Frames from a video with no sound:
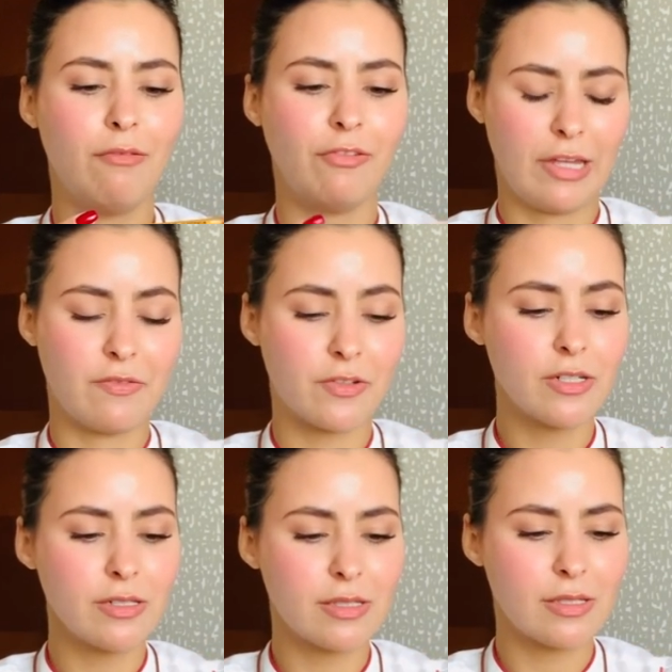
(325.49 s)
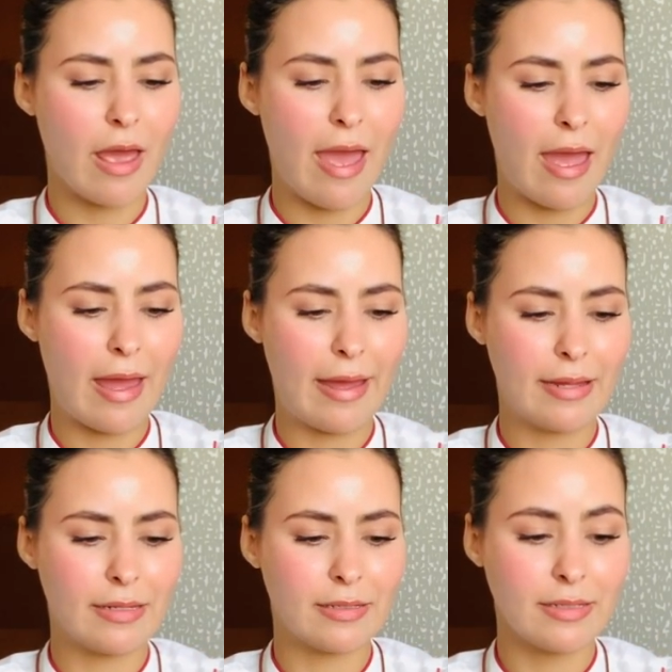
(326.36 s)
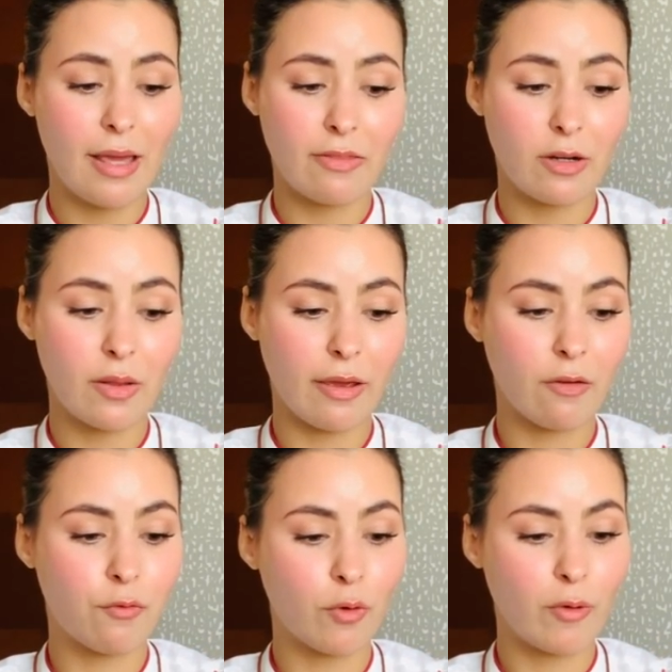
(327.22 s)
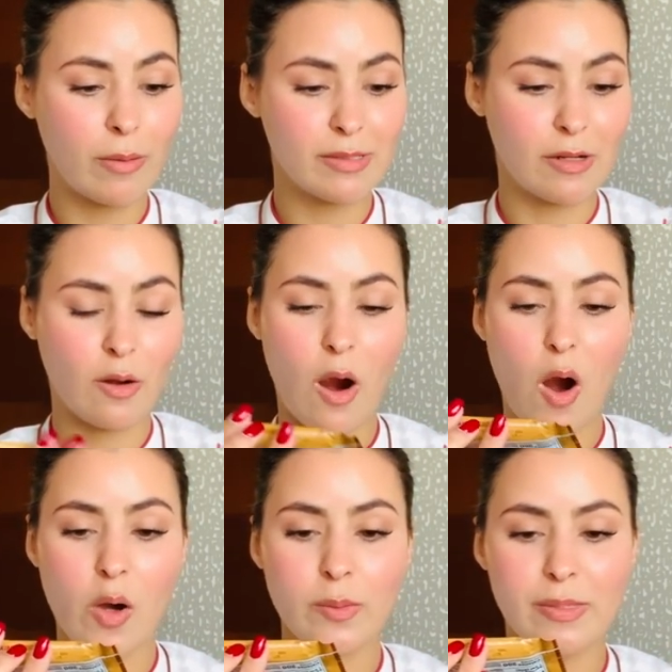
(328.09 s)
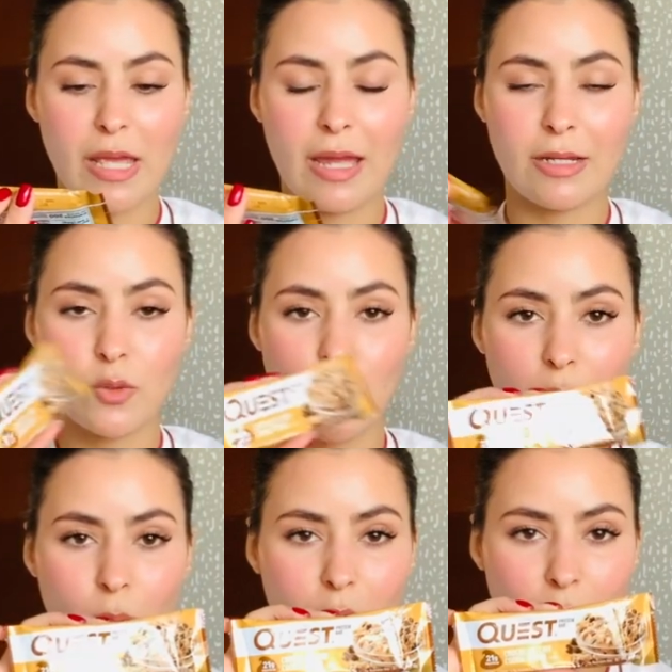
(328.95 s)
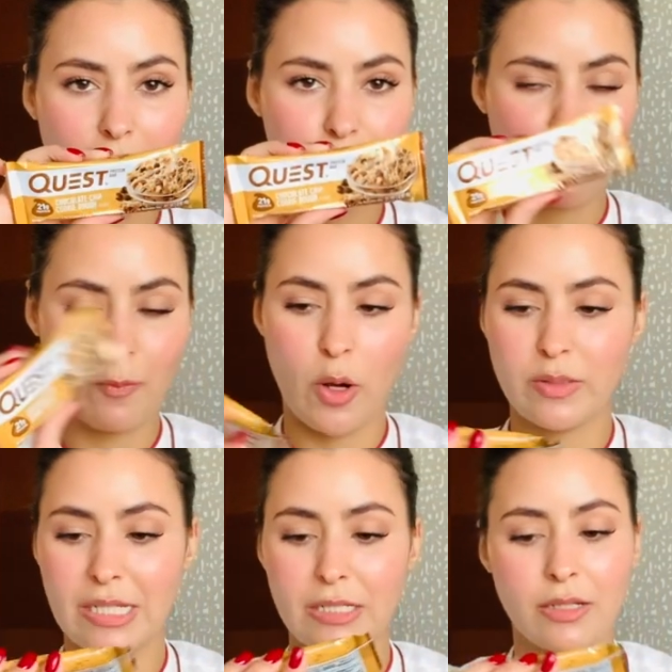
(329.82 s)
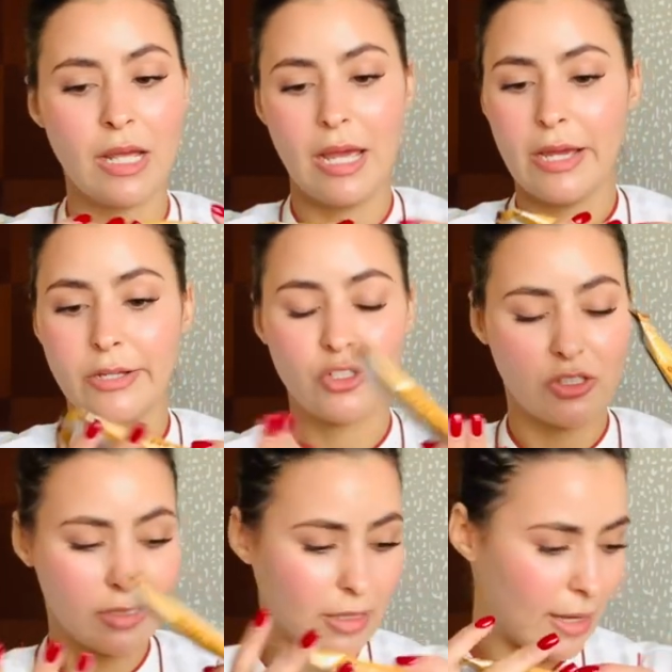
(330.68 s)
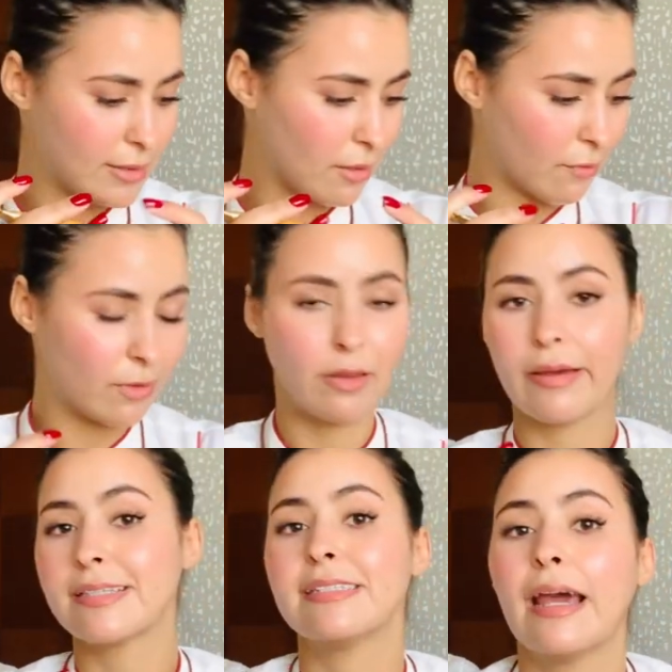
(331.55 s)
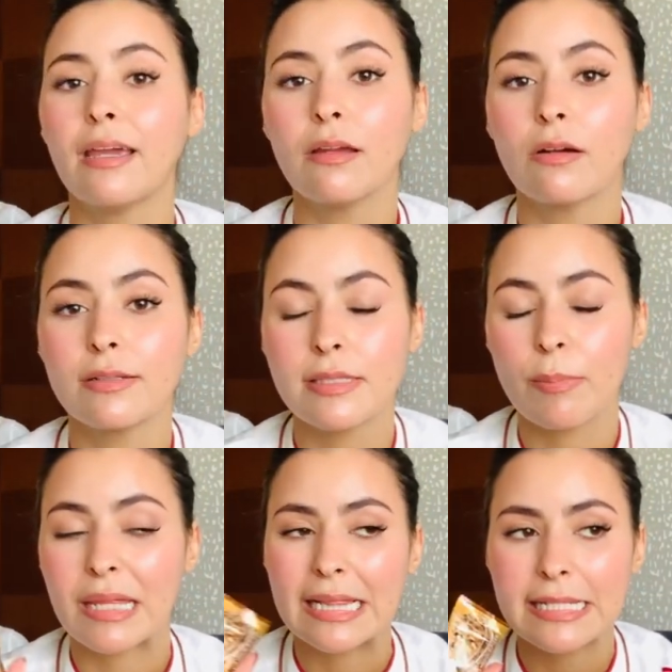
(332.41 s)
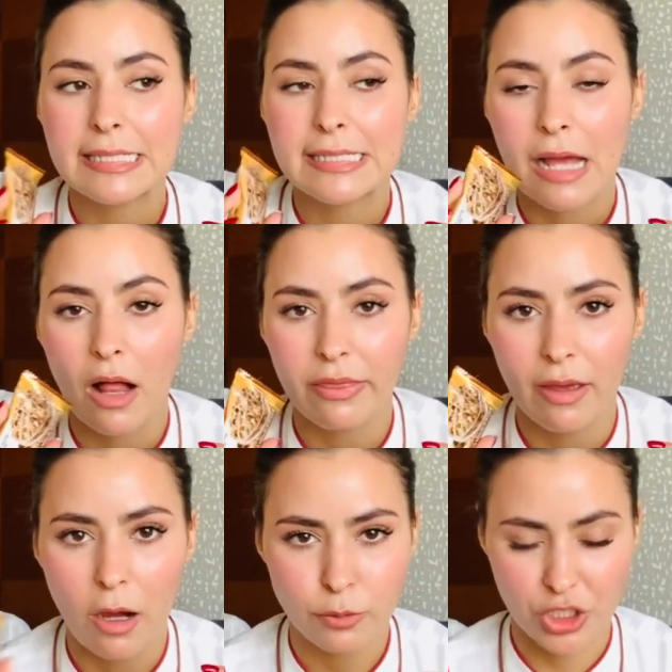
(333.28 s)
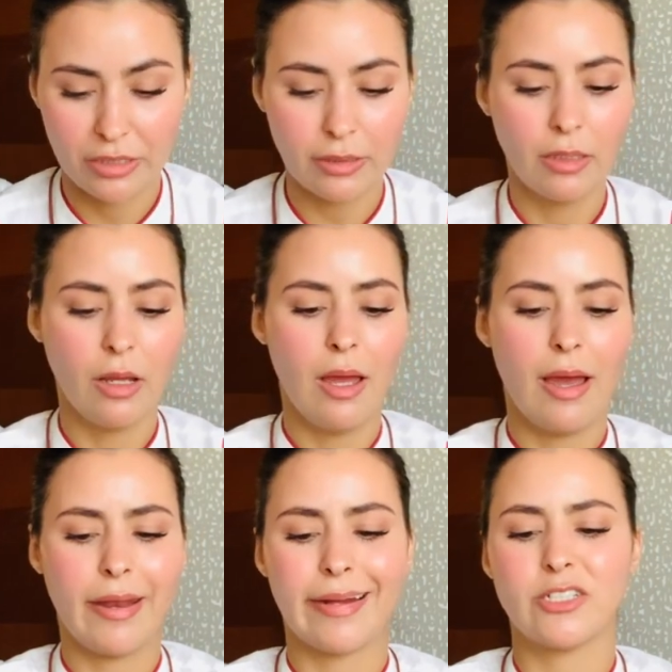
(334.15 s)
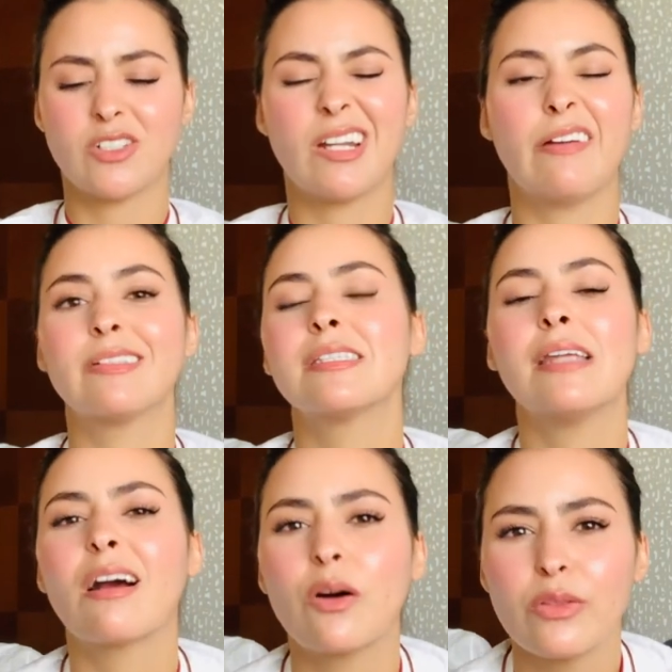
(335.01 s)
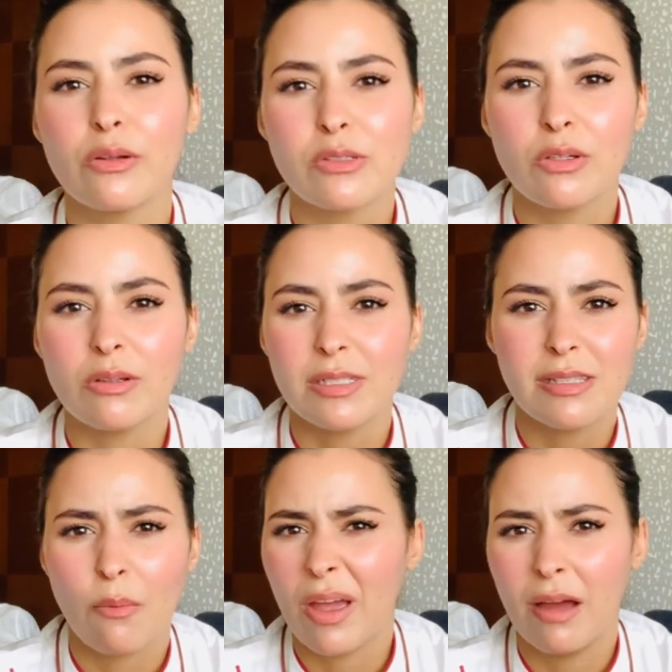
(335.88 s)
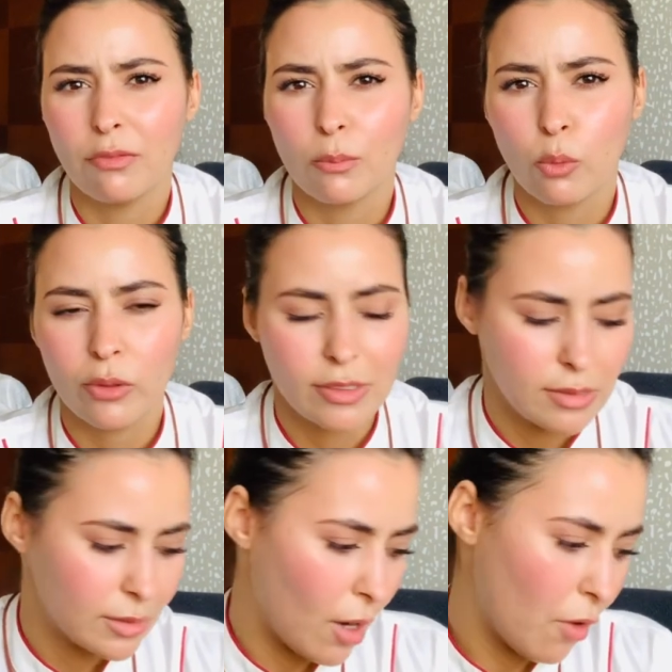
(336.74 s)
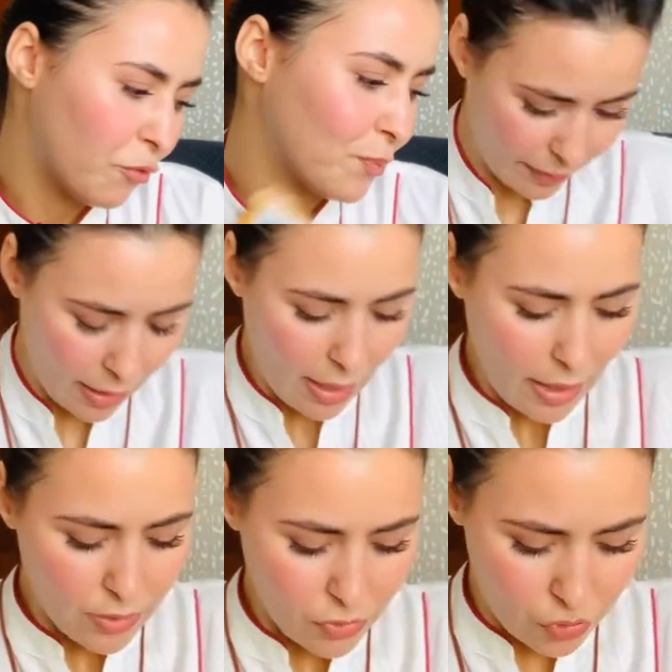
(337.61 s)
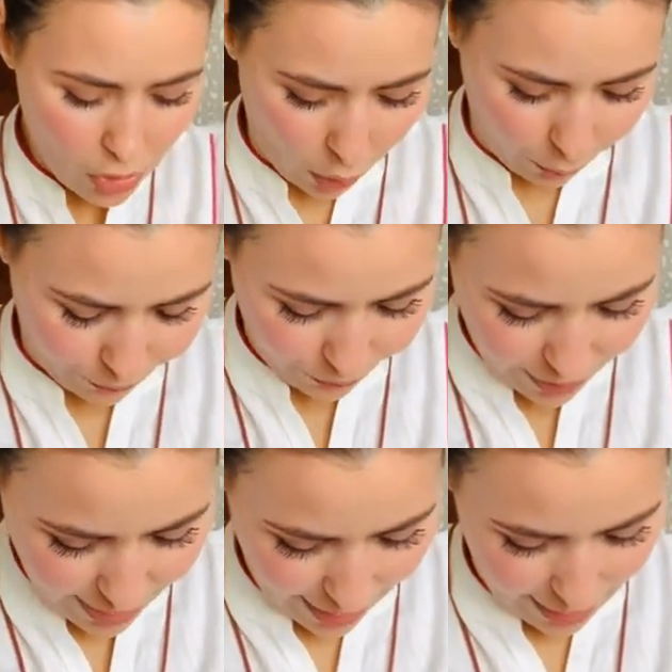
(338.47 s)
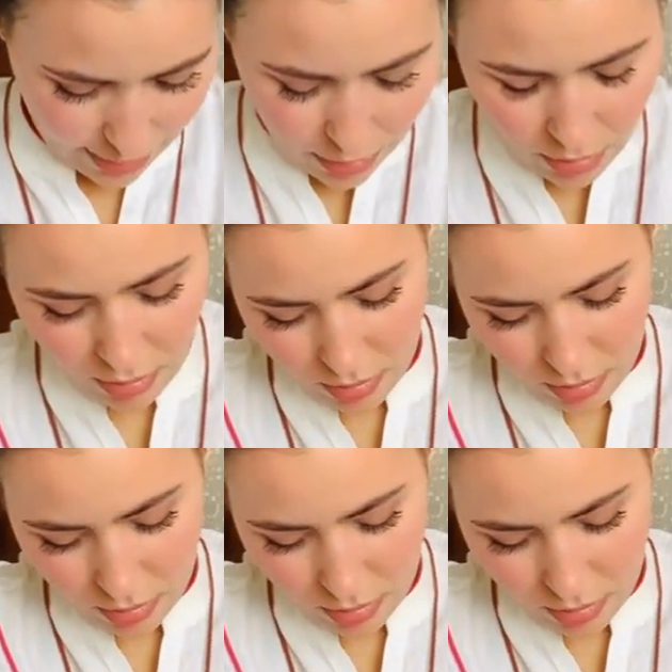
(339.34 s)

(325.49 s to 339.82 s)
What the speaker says: flavors. And yeah, they're like 4 grams net carbs and 21 grams of protein. Just in case I feel like snacking on something, this is a healthy option. And I don't have to snack on those cookies that we have on board and stuff. So then,